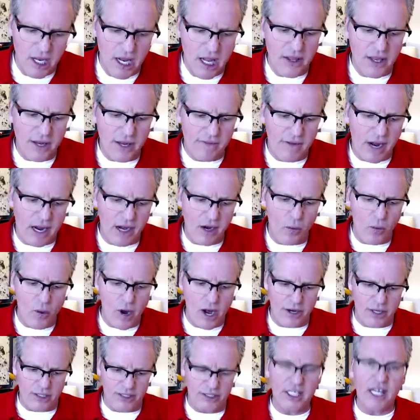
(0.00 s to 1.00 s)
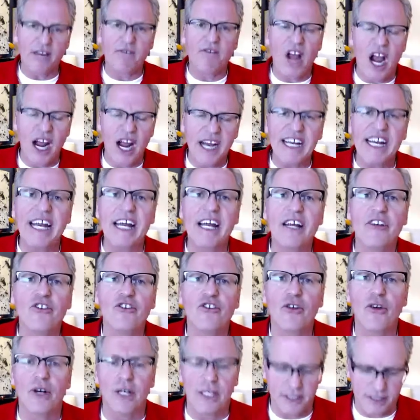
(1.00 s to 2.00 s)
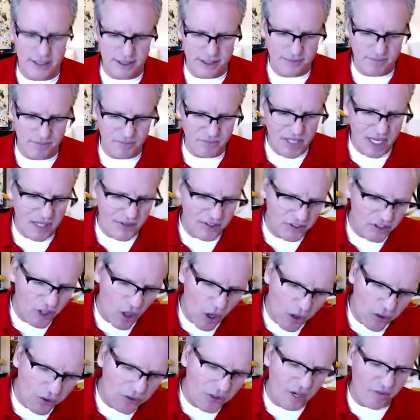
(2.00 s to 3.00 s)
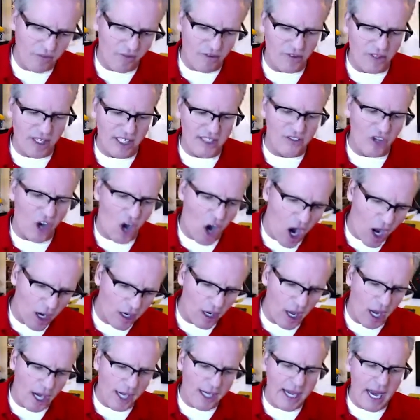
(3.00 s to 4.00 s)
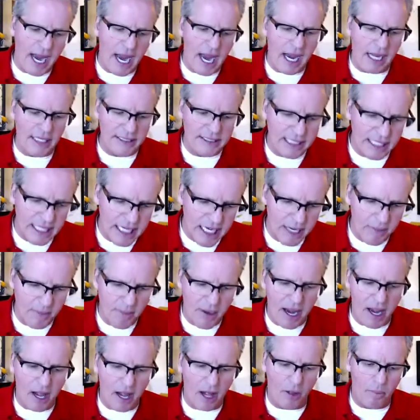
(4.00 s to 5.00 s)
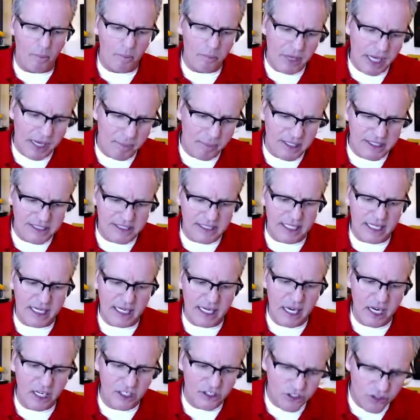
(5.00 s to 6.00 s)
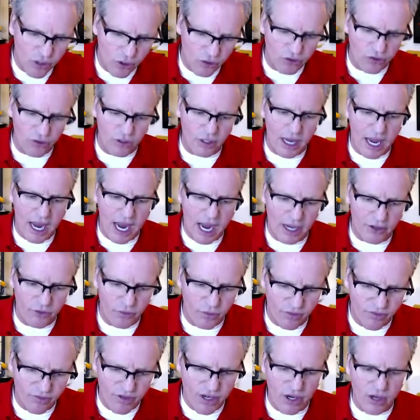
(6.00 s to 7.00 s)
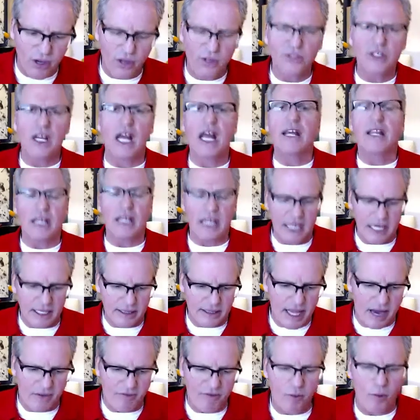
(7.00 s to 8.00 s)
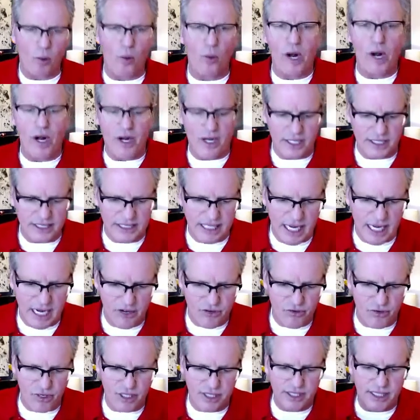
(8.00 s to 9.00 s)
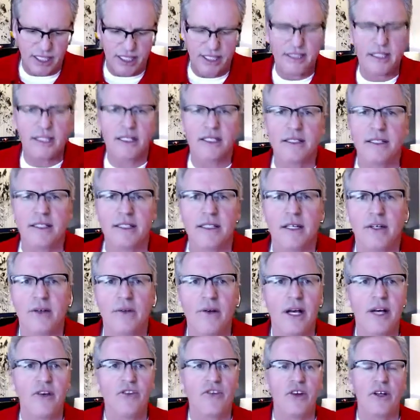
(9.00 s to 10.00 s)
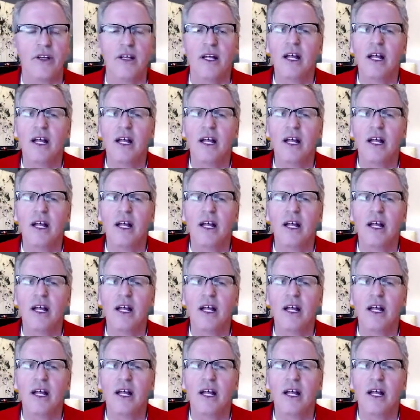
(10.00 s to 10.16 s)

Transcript: they've got awareness, they've got interest, and there's all different things, online ads, email, PPC, social ads, reviews, to get that from awareness, interest into consideration.